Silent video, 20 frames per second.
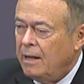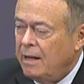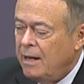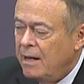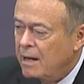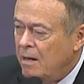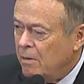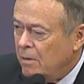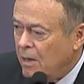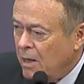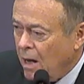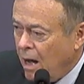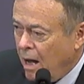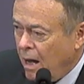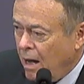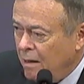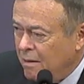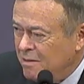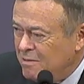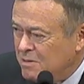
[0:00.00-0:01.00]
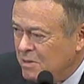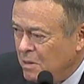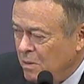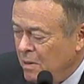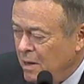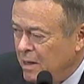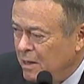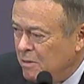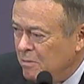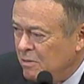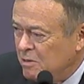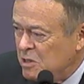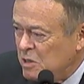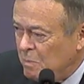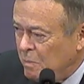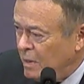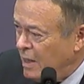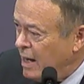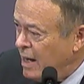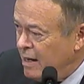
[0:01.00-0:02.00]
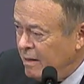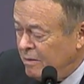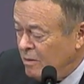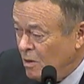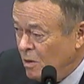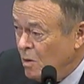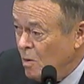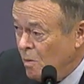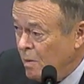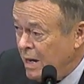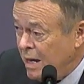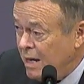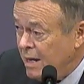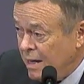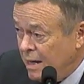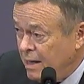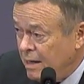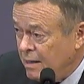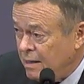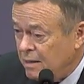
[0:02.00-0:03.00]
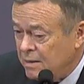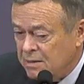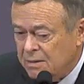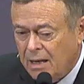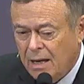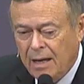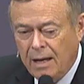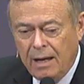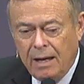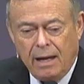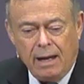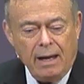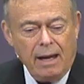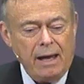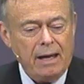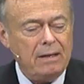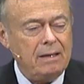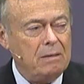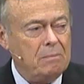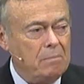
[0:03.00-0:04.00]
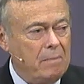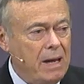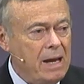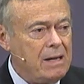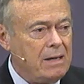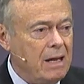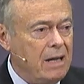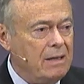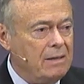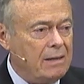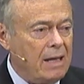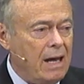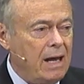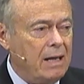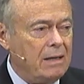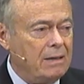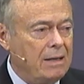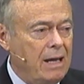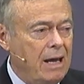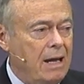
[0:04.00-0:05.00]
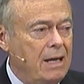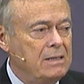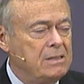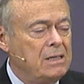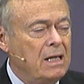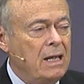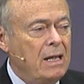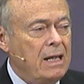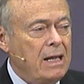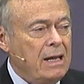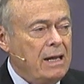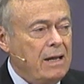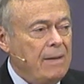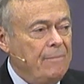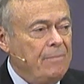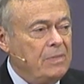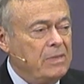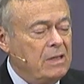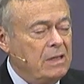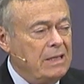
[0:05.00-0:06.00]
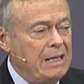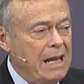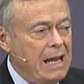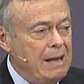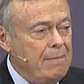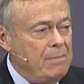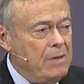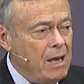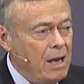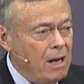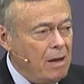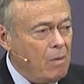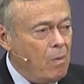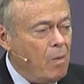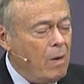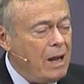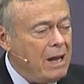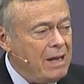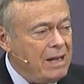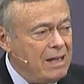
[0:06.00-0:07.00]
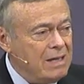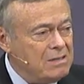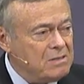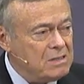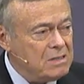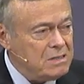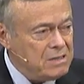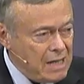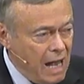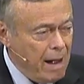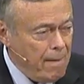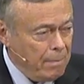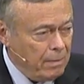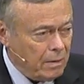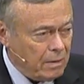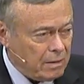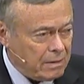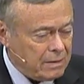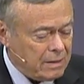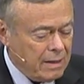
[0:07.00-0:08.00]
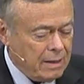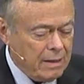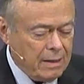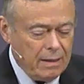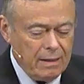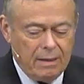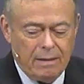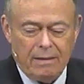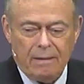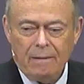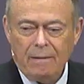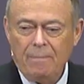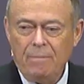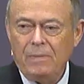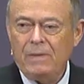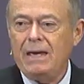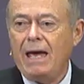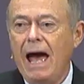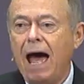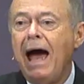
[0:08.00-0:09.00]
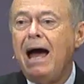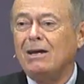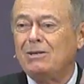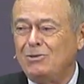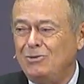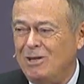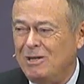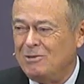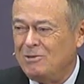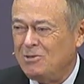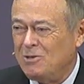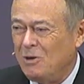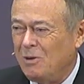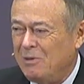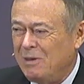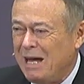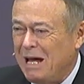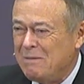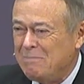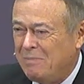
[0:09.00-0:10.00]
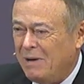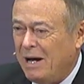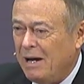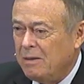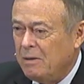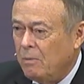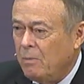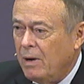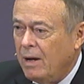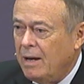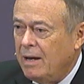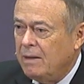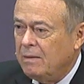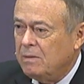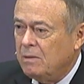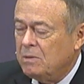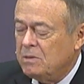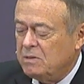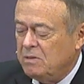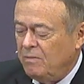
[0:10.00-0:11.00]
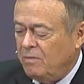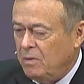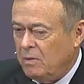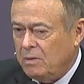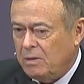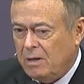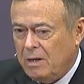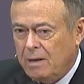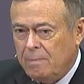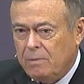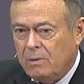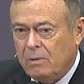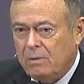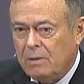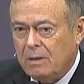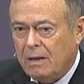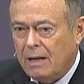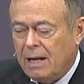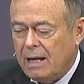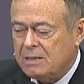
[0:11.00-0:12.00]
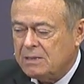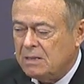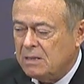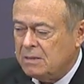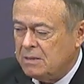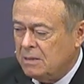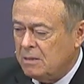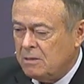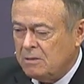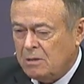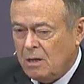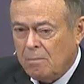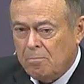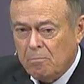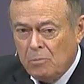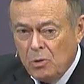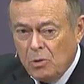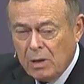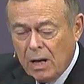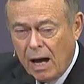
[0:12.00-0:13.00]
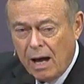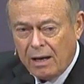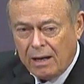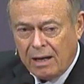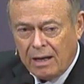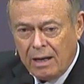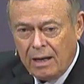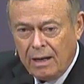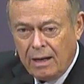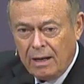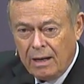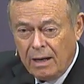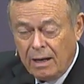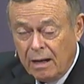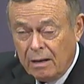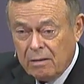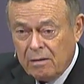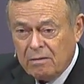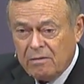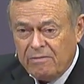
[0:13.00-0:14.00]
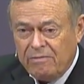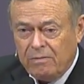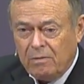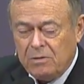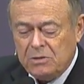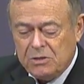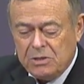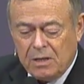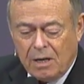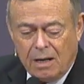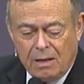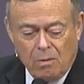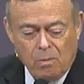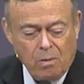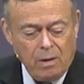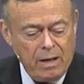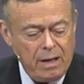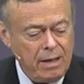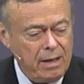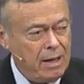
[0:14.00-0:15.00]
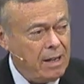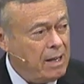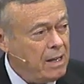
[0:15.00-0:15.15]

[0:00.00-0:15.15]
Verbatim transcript: Here, God is going to explain who He is. And in making that case, the name Yahweh is doubled um, the accents show that, by the way. Those of you in Hebrew classes, there's a munach under the first Yahweh,